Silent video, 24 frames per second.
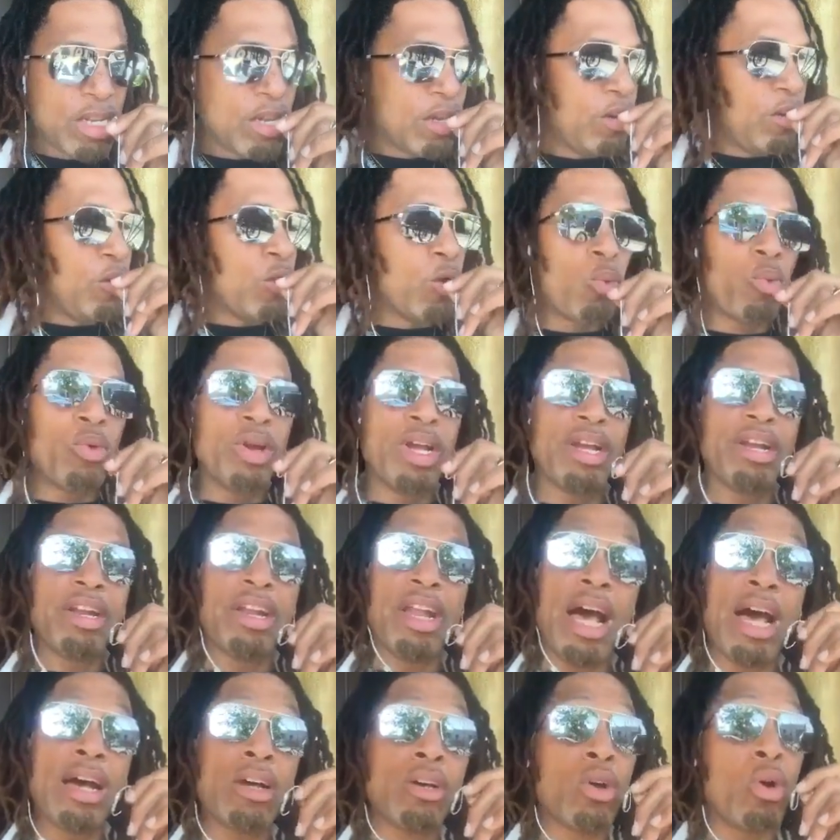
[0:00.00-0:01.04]
No, we are
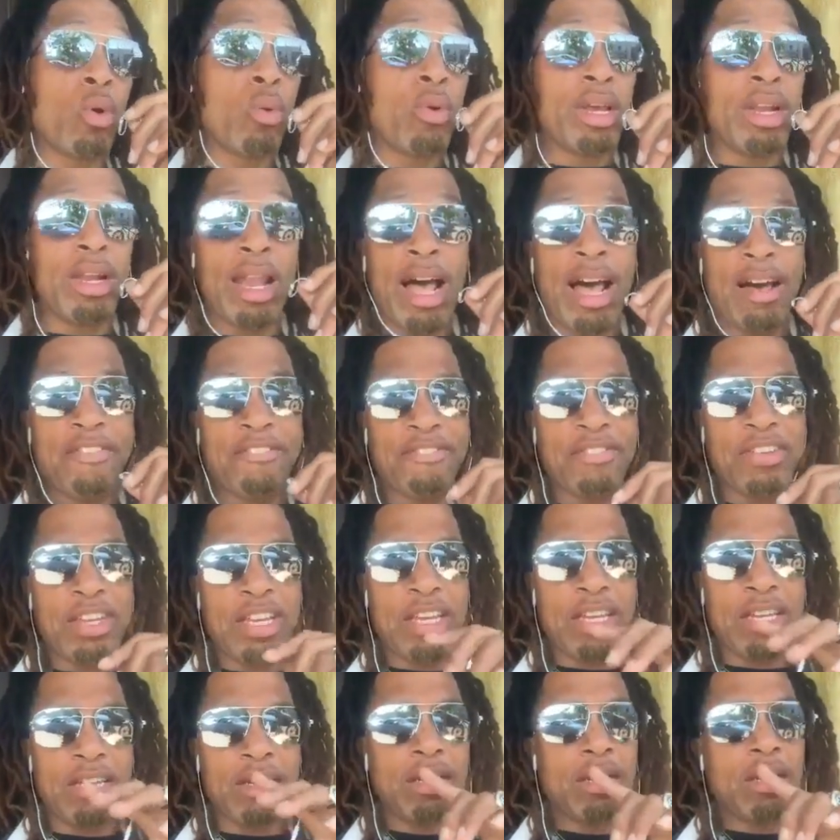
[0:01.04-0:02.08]
not going live
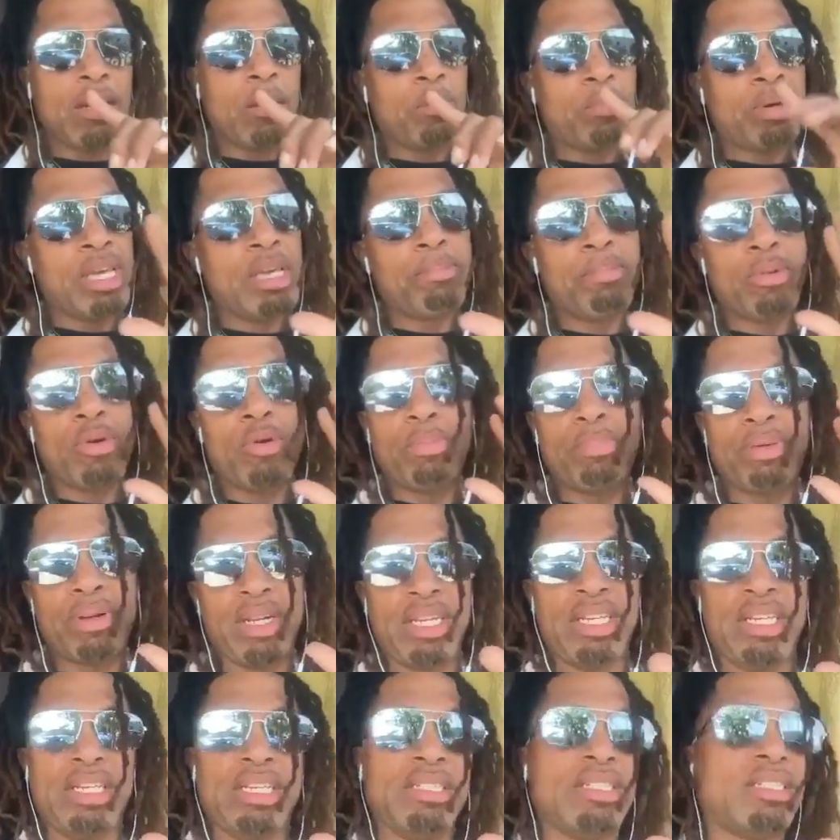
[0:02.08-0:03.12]
feed. People,
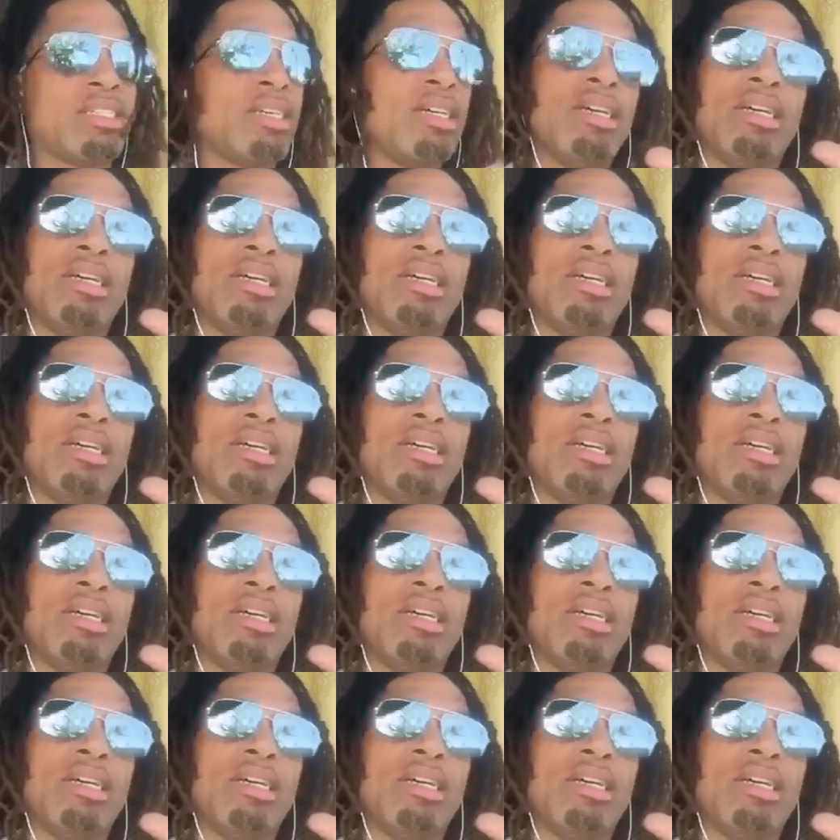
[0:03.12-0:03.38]
please.